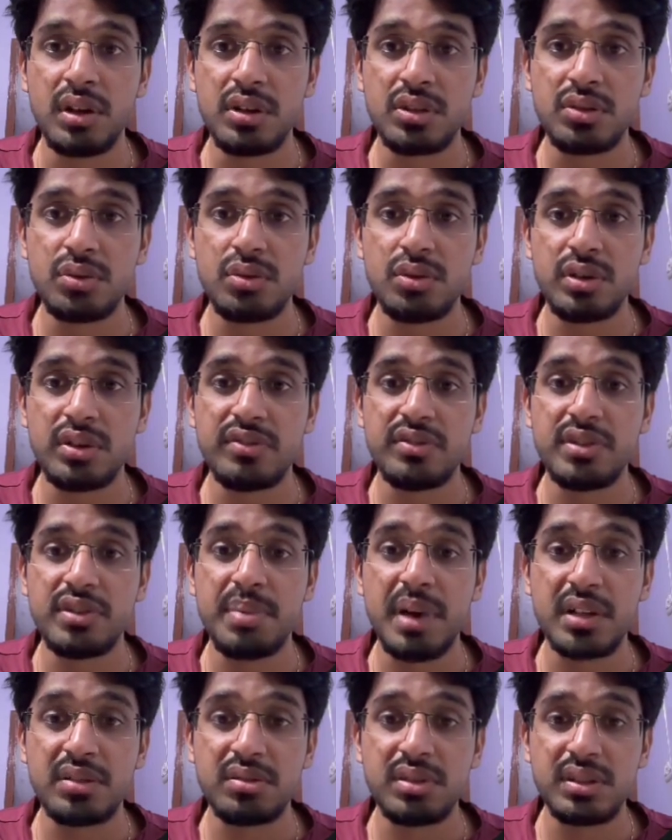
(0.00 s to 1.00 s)
So if the
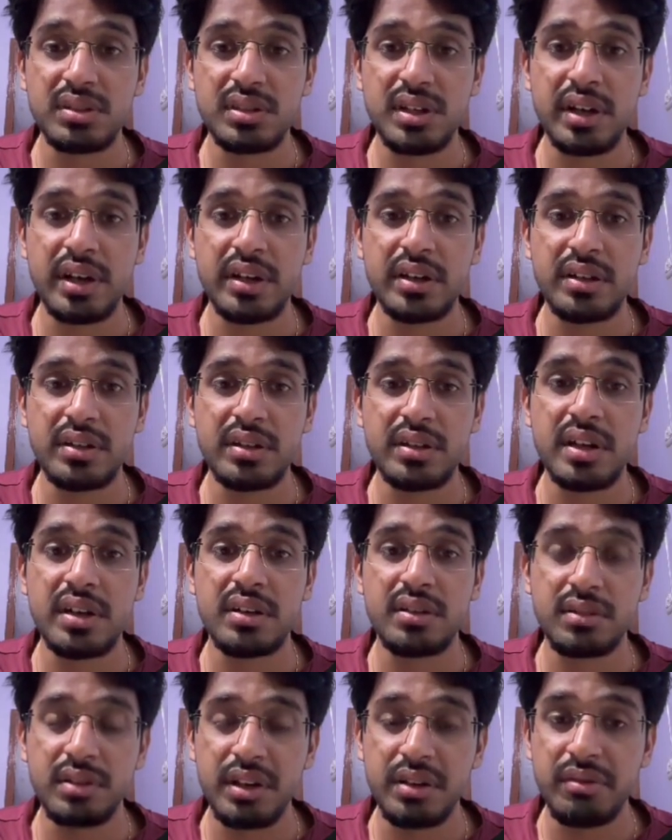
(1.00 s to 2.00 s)
password is correct,
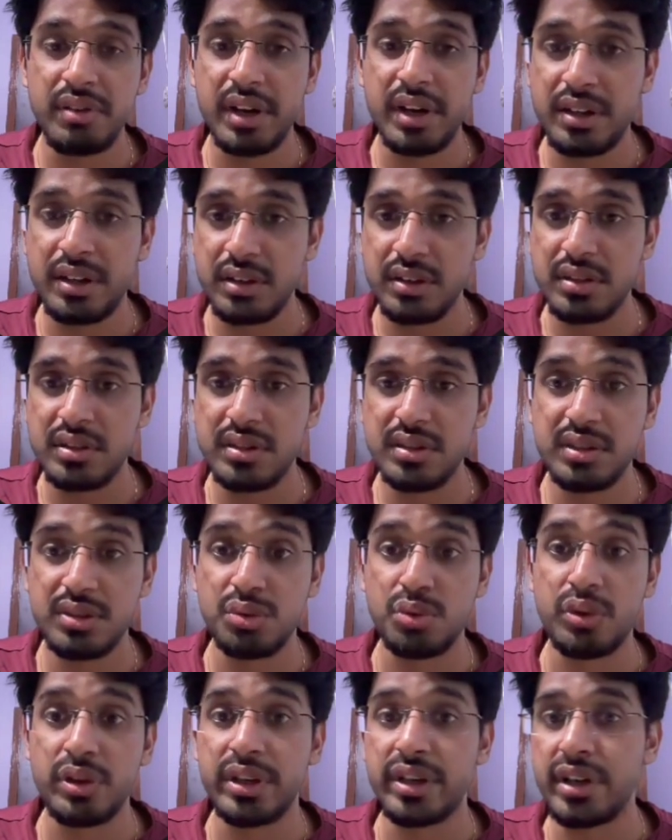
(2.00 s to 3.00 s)
then it will enter this,
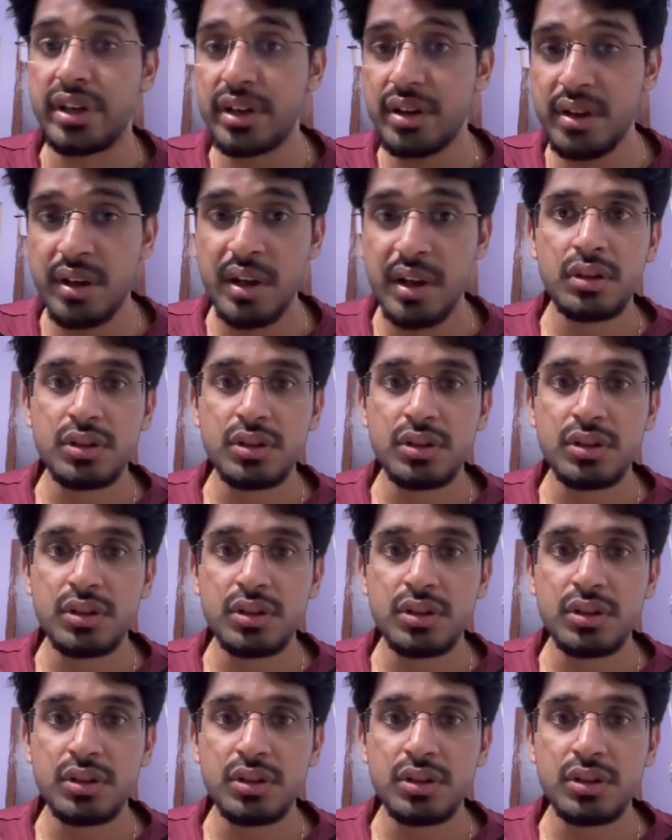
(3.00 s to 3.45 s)
so it did.